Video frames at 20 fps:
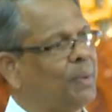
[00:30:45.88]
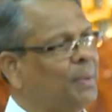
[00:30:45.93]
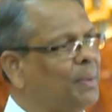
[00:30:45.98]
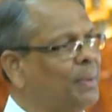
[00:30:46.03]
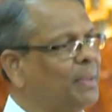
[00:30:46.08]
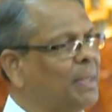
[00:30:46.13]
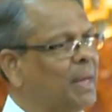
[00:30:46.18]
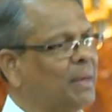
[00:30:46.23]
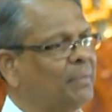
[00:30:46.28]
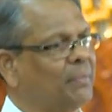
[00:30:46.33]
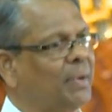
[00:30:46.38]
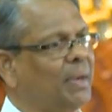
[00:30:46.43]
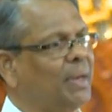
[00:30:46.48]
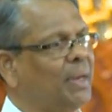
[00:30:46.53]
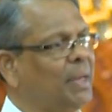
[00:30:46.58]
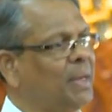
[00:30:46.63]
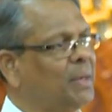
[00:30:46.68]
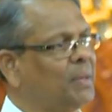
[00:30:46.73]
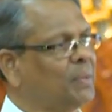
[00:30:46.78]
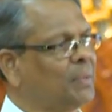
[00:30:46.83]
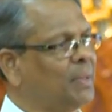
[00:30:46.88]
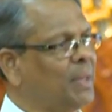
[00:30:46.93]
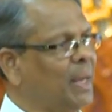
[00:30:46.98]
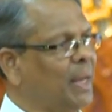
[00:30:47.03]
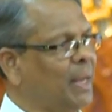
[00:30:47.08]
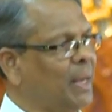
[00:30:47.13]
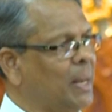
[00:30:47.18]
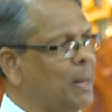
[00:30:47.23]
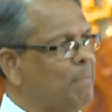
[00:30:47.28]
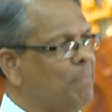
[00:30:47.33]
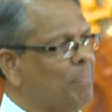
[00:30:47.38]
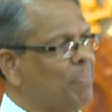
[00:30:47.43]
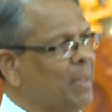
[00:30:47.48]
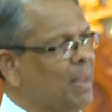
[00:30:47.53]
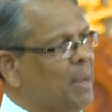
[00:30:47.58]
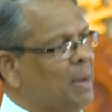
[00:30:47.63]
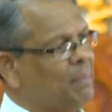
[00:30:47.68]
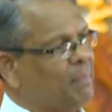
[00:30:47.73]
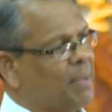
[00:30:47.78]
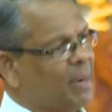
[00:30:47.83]
or that will lead to the
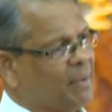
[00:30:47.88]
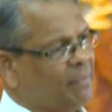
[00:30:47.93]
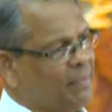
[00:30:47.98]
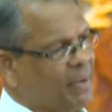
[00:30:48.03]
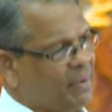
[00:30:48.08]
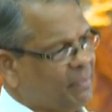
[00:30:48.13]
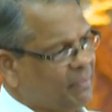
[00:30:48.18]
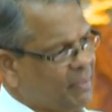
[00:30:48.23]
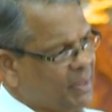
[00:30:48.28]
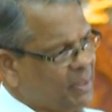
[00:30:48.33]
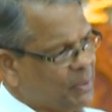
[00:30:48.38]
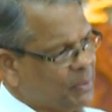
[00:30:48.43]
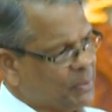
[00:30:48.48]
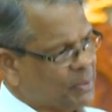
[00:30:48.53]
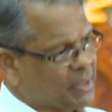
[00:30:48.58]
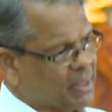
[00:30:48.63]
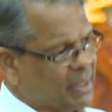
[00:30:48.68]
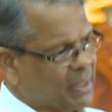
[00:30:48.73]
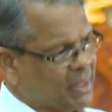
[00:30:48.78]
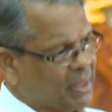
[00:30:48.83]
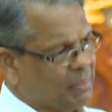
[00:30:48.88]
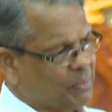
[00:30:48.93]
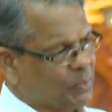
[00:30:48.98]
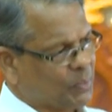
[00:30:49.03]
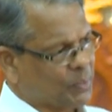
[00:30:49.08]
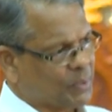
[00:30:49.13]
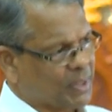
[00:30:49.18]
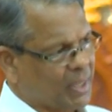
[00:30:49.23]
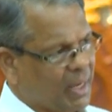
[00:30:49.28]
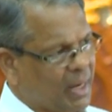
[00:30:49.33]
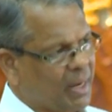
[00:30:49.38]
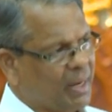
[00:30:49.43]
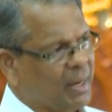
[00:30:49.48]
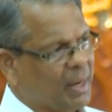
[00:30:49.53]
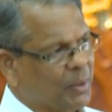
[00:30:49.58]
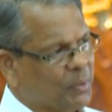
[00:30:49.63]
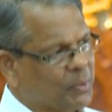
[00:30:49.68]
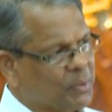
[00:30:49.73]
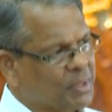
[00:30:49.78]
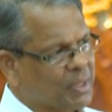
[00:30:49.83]
hell. But when we use the term
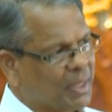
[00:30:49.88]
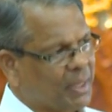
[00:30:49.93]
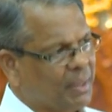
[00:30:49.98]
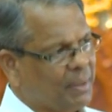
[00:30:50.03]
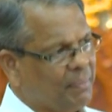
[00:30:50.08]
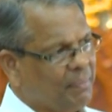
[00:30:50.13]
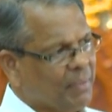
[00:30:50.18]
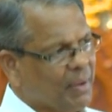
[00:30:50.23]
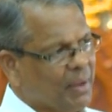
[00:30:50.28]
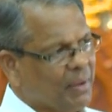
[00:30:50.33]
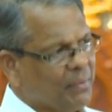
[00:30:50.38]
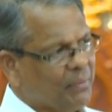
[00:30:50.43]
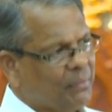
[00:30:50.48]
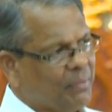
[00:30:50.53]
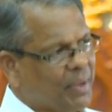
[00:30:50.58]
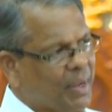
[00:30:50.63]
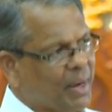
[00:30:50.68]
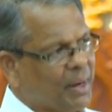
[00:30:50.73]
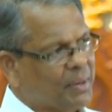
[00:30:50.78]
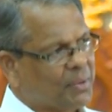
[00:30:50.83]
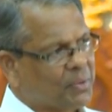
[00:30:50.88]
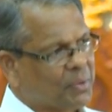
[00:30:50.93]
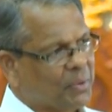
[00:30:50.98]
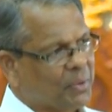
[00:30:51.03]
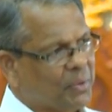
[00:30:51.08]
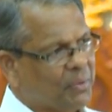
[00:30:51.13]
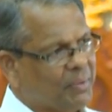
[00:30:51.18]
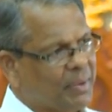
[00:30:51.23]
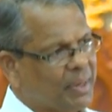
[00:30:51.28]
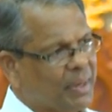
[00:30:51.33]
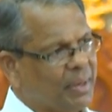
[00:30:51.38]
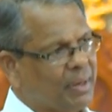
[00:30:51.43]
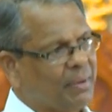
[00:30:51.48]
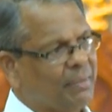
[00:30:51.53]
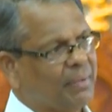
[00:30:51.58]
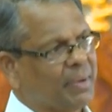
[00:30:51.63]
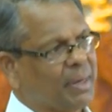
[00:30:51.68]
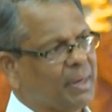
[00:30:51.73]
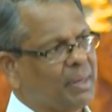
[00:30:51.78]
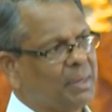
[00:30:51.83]
kusala and nakusala, we are
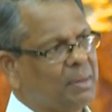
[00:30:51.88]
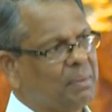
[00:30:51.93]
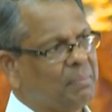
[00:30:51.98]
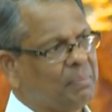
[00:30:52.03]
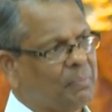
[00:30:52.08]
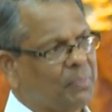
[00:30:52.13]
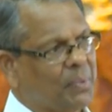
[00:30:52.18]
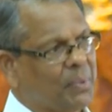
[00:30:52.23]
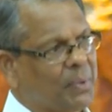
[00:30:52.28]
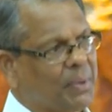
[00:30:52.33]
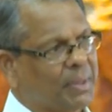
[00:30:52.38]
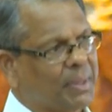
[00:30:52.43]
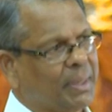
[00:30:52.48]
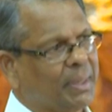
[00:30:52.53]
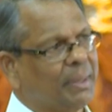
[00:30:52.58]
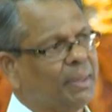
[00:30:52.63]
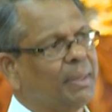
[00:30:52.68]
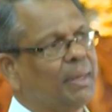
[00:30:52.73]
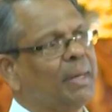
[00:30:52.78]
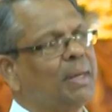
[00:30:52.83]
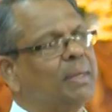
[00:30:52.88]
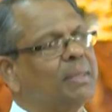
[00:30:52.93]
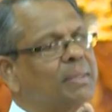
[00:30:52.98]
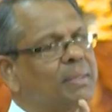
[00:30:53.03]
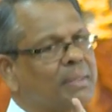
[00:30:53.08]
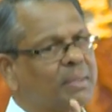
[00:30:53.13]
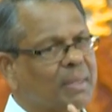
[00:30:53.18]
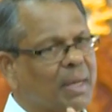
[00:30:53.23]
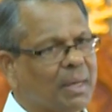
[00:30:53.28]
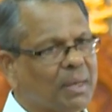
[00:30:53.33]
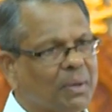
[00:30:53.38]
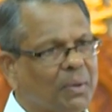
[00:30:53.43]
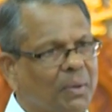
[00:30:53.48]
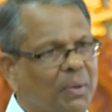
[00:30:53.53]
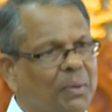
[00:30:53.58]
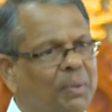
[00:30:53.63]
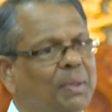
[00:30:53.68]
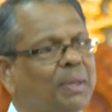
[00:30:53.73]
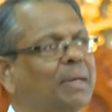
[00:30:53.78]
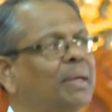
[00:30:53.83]
drawing a very important
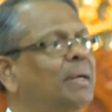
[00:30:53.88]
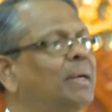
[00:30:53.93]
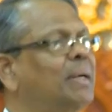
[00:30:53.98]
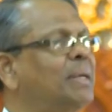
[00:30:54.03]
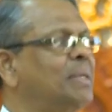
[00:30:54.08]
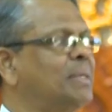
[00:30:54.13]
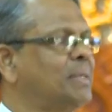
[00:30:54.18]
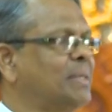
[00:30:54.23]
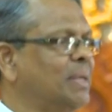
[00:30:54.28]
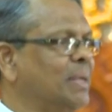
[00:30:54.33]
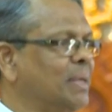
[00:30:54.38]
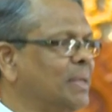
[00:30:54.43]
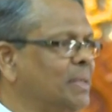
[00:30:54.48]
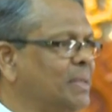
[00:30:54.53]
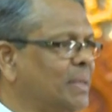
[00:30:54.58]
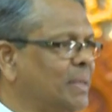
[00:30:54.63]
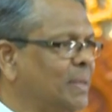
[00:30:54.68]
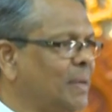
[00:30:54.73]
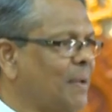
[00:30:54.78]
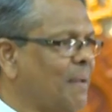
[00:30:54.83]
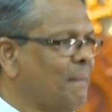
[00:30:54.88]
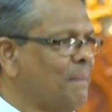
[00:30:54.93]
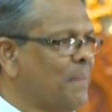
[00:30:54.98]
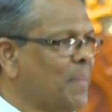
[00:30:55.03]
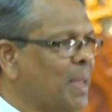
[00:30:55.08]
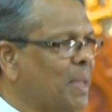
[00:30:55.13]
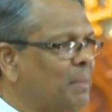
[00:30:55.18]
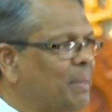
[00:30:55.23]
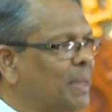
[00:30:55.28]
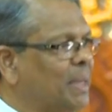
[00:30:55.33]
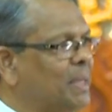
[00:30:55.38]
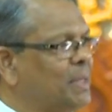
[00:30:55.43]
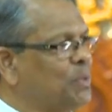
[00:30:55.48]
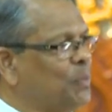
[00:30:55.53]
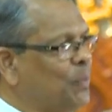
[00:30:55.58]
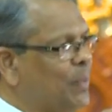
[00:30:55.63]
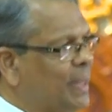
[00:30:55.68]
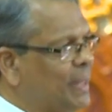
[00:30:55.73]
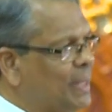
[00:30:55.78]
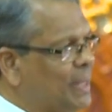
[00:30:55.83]
psychological distinction.
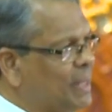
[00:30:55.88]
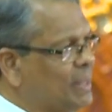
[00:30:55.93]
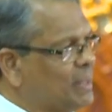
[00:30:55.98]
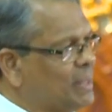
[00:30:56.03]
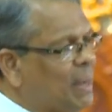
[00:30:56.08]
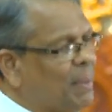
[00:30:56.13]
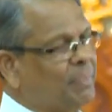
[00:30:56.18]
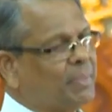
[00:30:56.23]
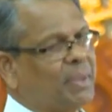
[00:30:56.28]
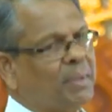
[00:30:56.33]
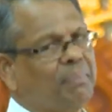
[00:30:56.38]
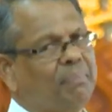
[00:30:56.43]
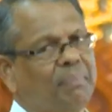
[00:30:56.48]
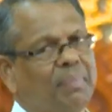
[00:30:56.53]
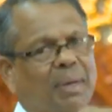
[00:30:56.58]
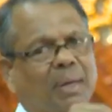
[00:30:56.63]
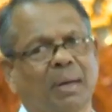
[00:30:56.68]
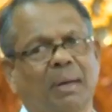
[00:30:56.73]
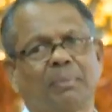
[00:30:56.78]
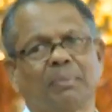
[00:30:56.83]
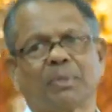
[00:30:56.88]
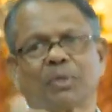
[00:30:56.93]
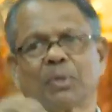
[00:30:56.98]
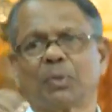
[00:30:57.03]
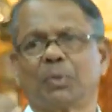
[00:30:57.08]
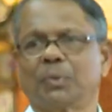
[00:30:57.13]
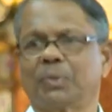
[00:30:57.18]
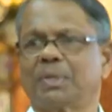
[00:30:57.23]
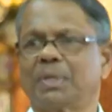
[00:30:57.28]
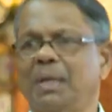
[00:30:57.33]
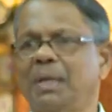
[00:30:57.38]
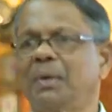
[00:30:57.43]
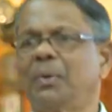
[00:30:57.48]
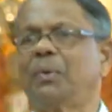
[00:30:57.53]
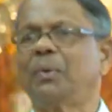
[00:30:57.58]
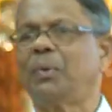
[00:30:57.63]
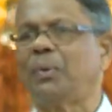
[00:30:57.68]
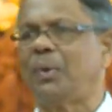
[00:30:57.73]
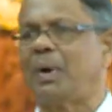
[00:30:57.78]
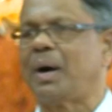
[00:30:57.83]
Because whether something becomes
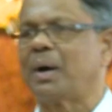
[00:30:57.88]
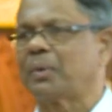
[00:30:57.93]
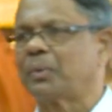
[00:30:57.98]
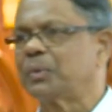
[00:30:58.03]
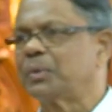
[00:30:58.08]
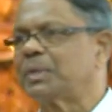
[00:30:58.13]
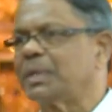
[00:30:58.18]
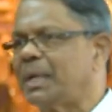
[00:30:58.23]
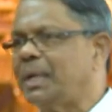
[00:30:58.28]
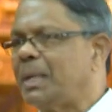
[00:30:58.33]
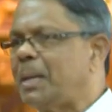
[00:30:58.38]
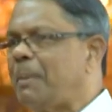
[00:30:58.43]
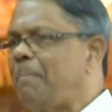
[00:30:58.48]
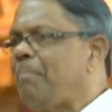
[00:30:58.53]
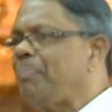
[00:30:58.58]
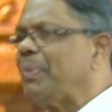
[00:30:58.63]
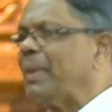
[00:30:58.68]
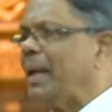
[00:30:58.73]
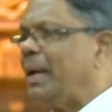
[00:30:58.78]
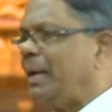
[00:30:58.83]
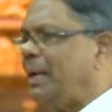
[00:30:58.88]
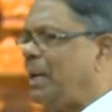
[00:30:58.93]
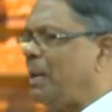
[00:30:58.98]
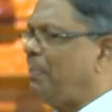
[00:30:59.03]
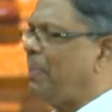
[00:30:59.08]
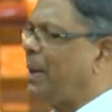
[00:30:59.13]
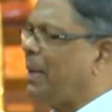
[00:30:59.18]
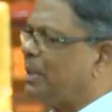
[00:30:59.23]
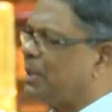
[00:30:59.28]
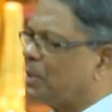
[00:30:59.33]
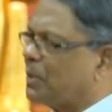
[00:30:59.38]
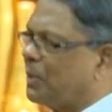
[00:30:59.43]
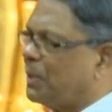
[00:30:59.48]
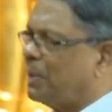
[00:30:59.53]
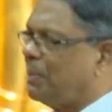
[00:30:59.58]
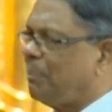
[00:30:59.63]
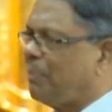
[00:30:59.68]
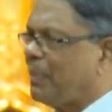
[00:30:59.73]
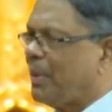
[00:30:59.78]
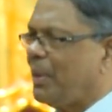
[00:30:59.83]
kusala or akusala
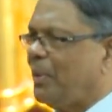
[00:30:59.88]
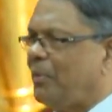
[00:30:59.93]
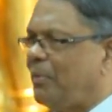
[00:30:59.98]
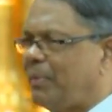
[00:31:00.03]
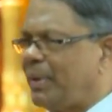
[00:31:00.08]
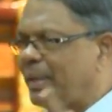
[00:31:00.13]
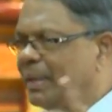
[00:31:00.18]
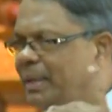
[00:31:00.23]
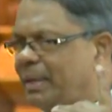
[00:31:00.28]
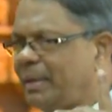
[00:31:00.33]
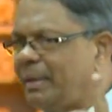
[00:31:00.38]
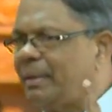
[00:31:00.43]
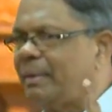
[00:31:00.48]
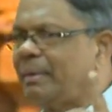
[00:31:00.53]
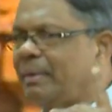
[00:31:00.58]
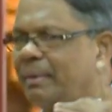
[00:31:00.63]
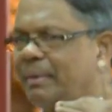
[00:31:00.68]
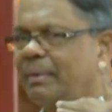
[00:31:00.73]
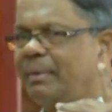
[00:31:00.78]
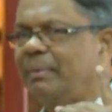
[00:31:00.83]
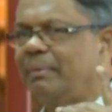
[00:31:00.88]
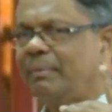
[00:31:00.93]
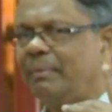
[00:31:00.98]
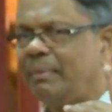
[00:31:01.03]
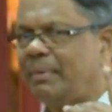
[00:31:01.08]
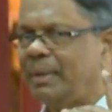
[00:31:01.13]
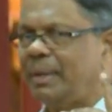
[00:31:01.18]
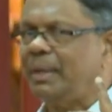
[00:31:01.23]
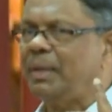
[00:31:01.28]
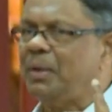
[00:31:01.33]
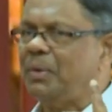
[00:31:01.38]
depends on whether